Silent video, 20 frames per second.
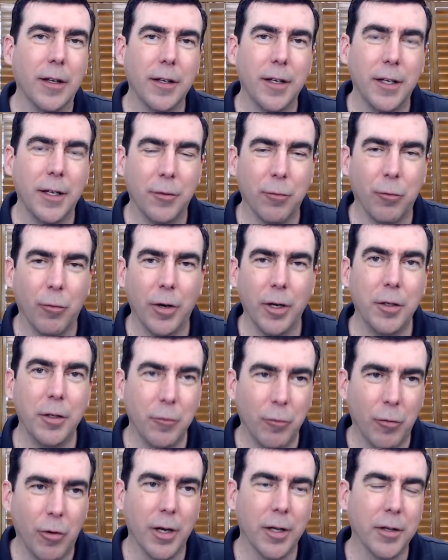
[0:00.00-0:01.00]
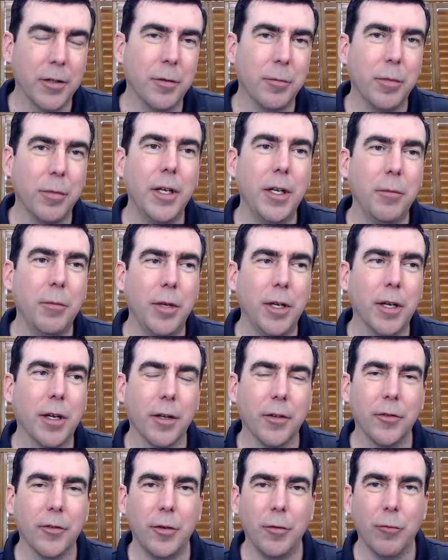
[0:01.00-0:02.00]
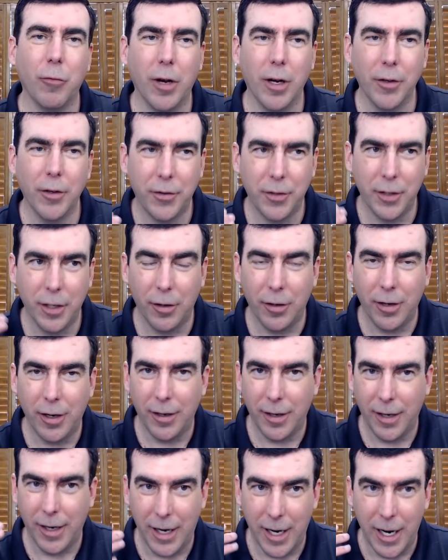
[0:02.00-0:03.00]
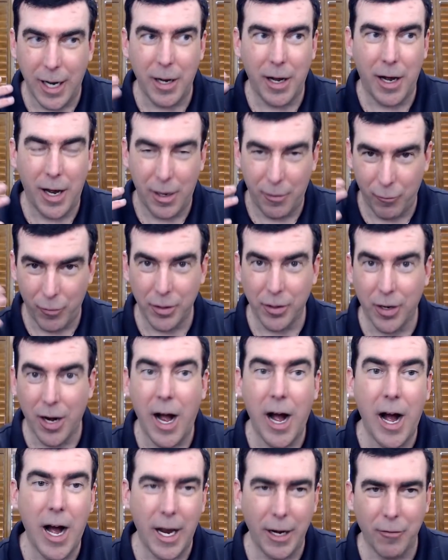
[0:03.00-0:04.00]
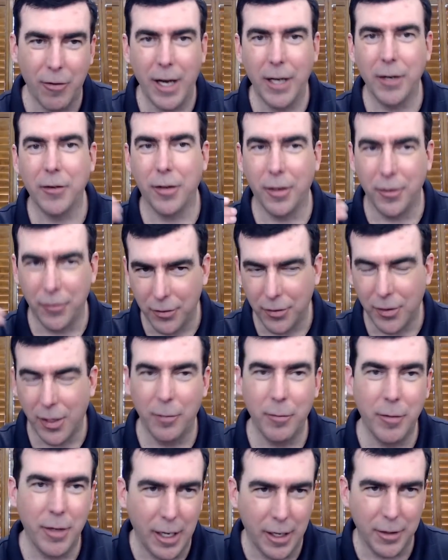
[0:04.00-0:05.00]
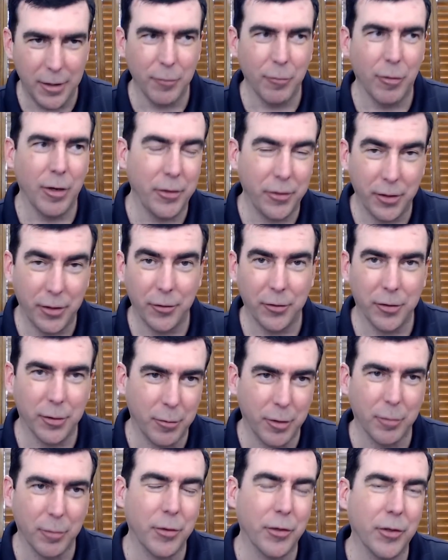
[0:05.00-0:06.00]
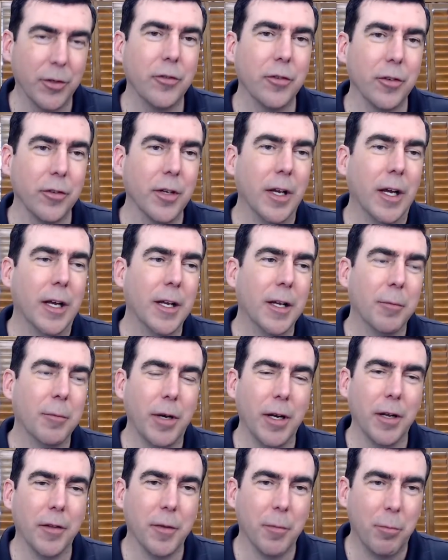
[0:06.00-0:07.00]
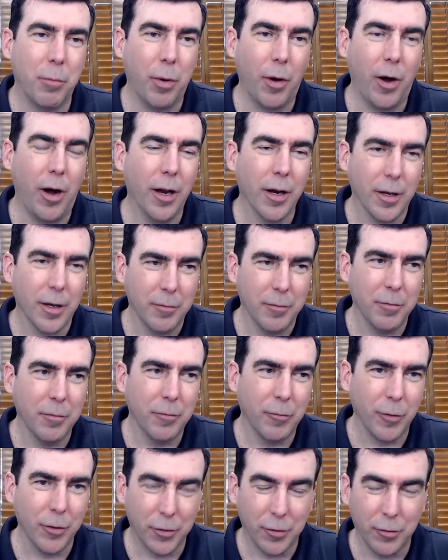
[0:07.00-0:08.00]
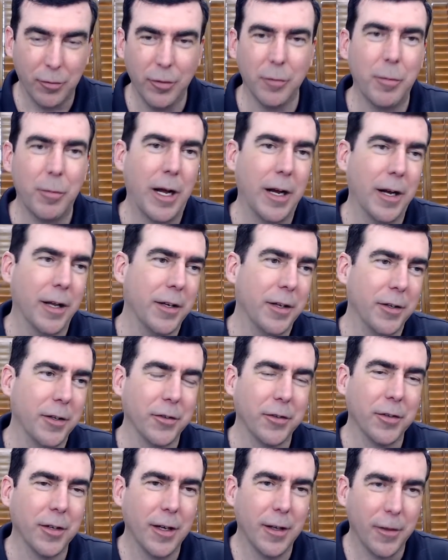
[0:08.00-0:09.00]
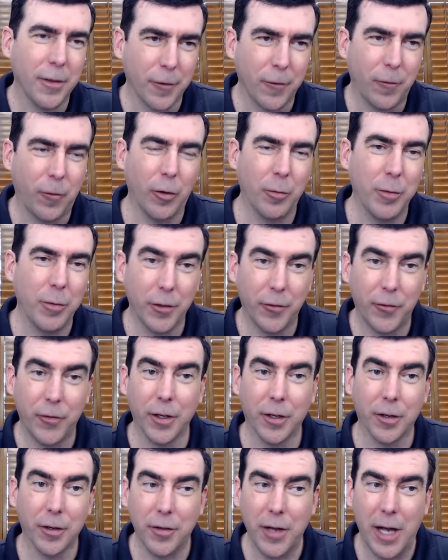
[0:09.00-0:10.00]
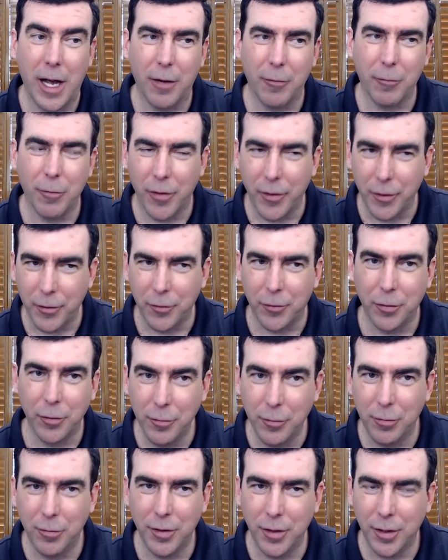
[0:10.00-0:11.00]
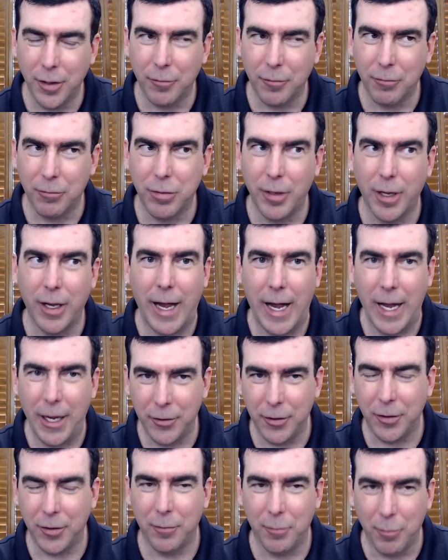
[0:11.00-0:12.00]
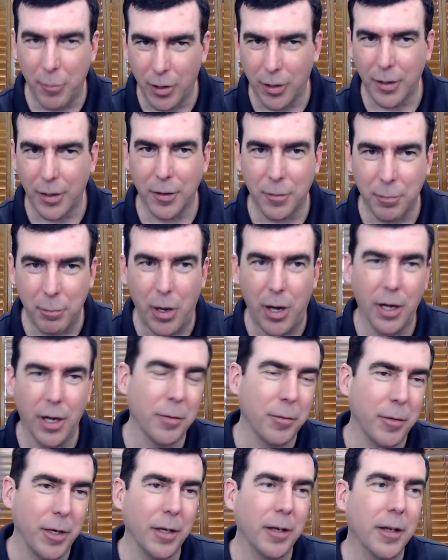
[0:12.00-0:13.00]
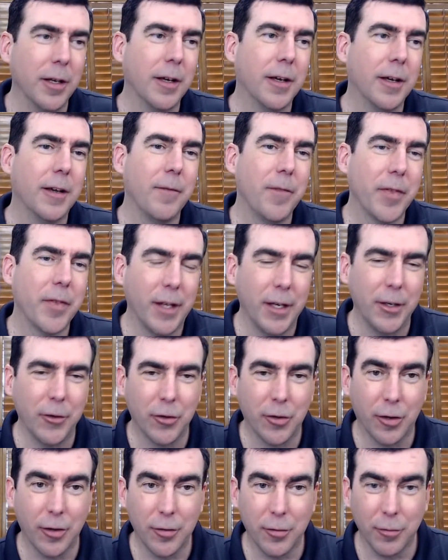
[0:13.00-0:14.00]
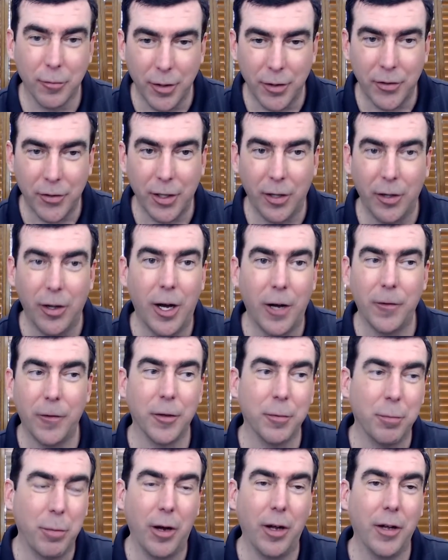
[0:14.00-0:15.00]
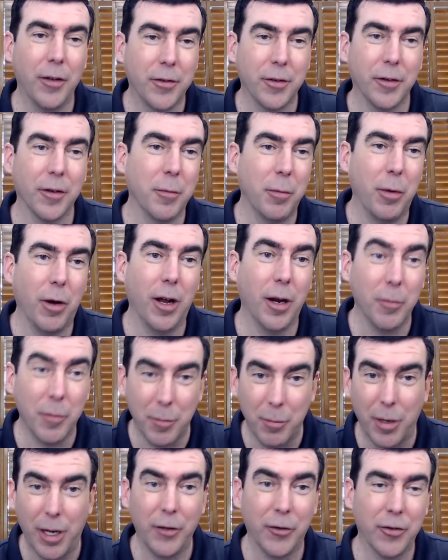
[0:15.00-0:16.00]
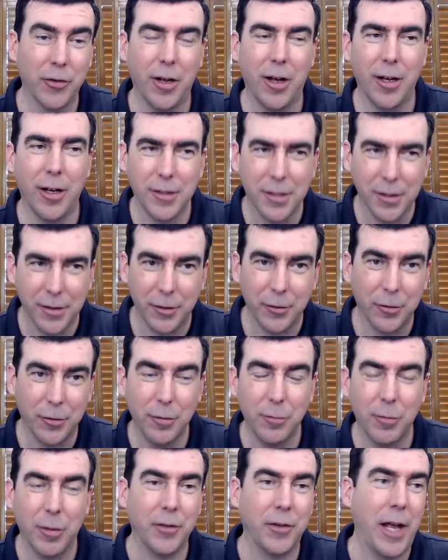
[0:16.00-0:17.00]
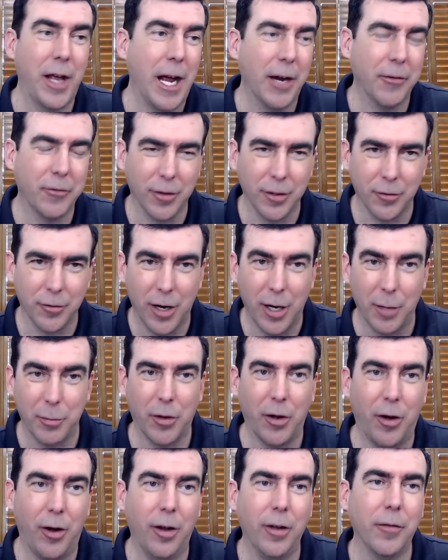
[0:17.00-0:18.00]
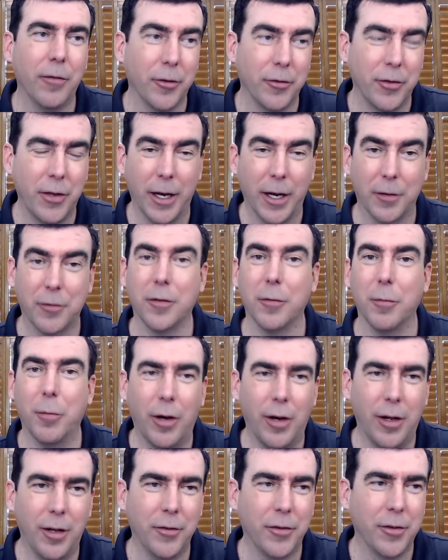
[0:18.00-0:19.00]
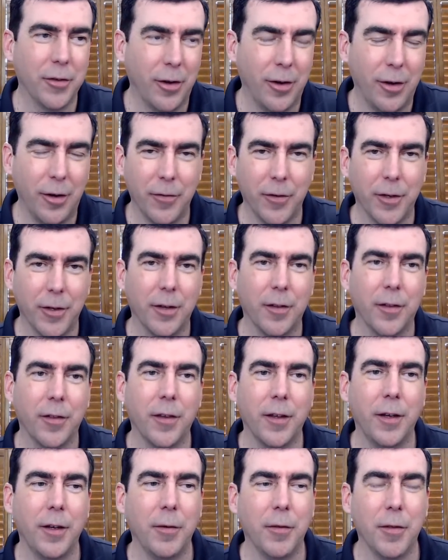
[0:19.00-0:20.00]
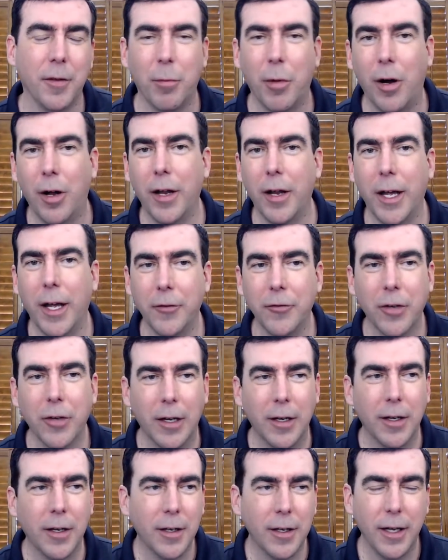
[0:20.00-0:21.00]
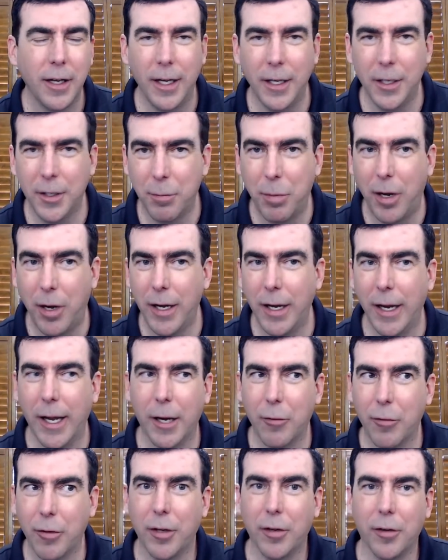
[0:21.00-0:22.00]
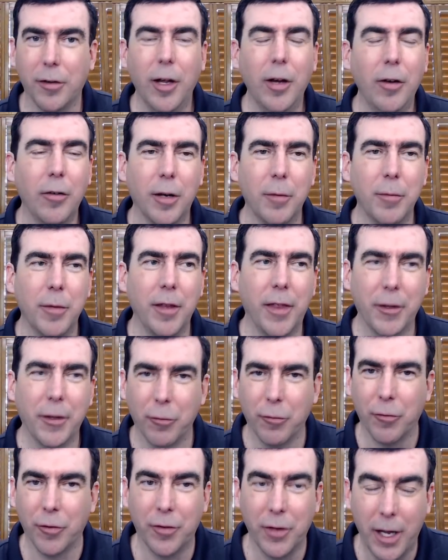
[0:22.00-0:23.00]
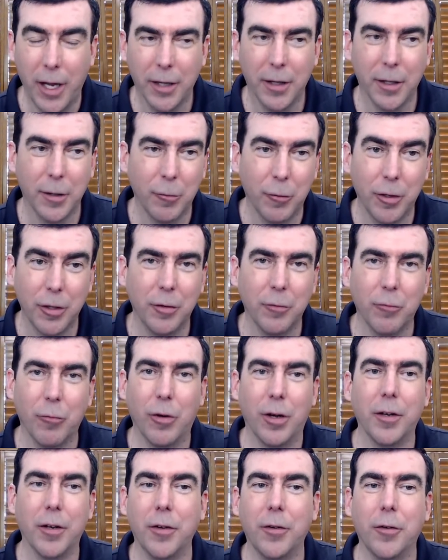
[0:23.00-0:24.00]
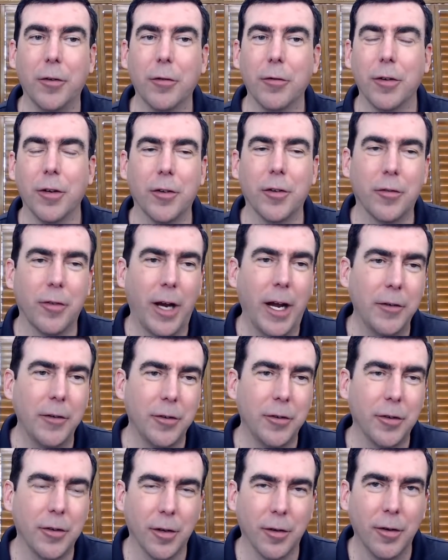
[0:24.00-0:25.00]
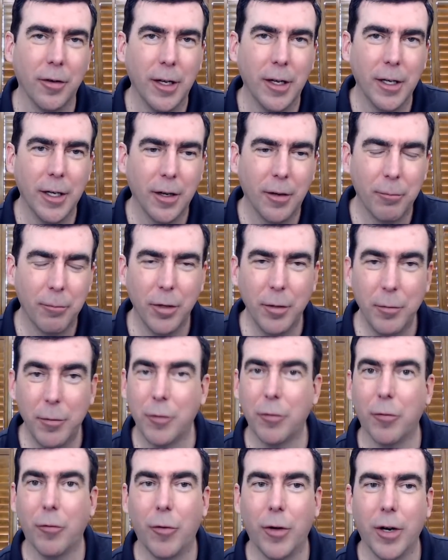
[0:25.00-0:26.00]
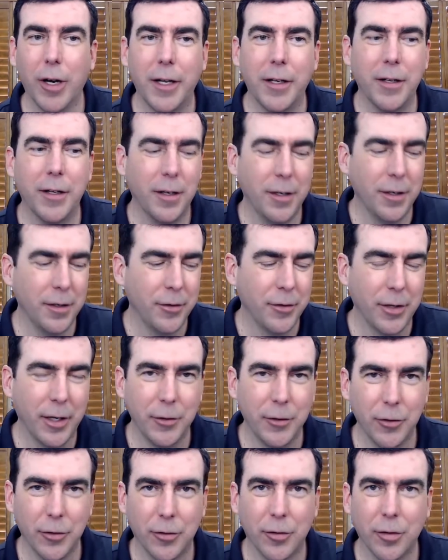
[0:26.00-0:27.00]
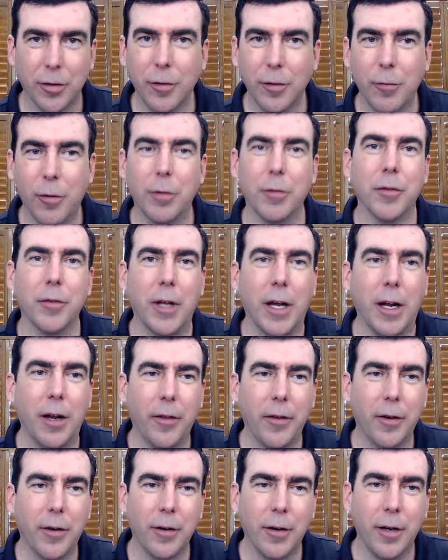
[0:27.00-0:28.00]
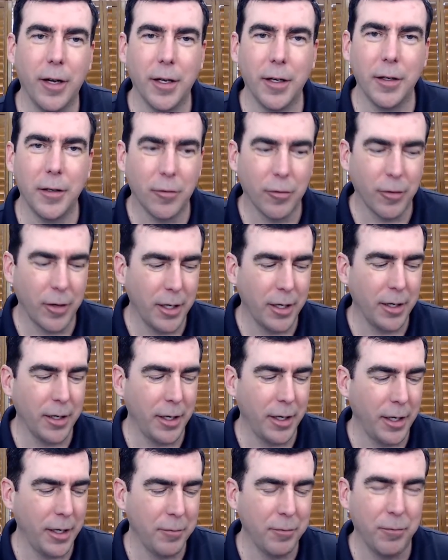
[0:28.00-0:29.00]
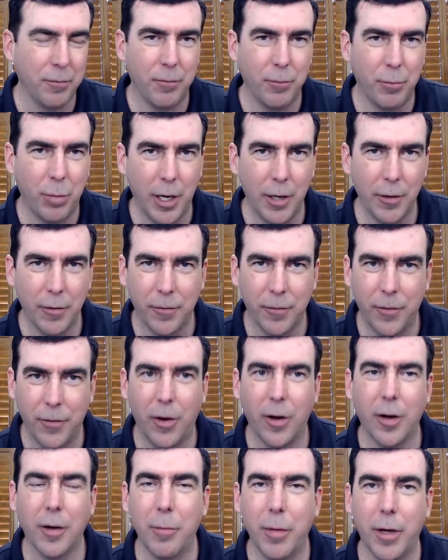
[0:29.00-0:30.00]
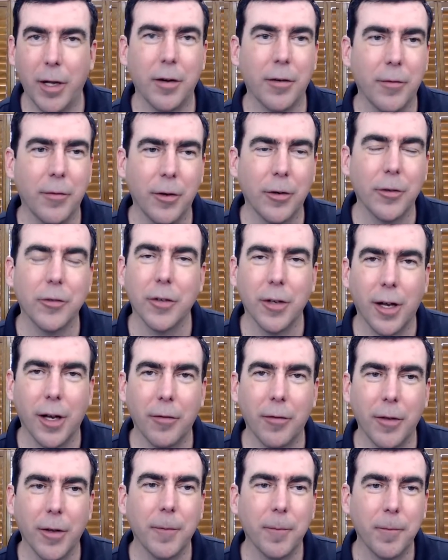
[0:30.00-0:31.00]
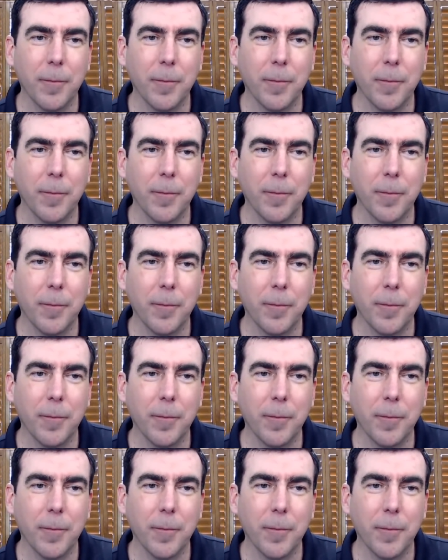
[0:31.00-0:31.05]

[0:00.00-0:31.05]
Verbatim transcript: it's what you want it to be because you want to sell uh, when you're high, right? So as it's coming down, you want to sell some of your positions. But at the bottom, what's cool about it is the formula figures out within two, you know, as the market's bottoming, that it starts to resell off its bonds near the bottom and buy stocks, and then two months after, it drops all of those extra bonds, all the the, the bond hedge, and it's buying equities low. I mean, this was exactly what you want to do in a strategy. So pretty much what I did is I just took what was out there and created a by far better version of it.